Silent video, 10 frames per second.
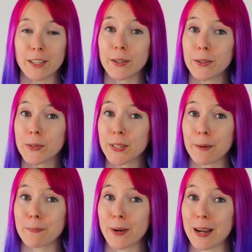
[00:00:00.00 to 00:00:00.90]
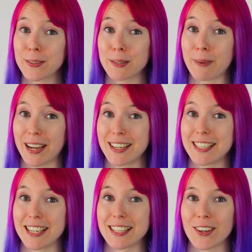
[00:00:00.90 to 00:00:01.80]
You can also browse the
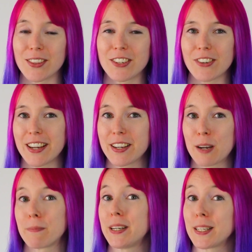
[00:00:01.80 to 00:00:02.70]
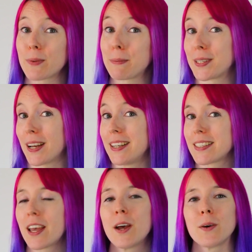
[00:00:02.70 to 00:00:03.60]
packages on the train company's websites,
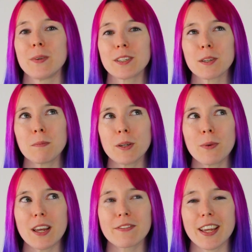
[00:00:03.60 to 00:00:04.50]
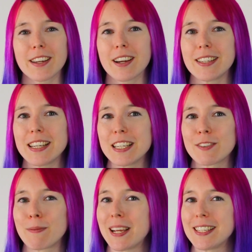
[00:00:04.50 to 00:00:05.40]
which can be a way of getting ideas
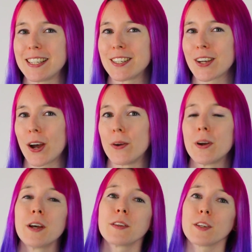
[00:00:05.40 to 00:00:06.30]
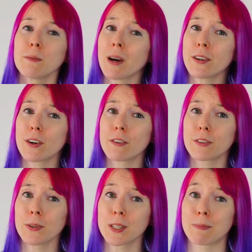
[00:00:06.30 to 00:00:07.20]
for places to go that you might not
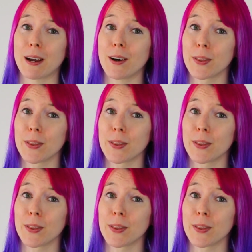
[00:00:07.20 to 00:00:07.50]
have thought about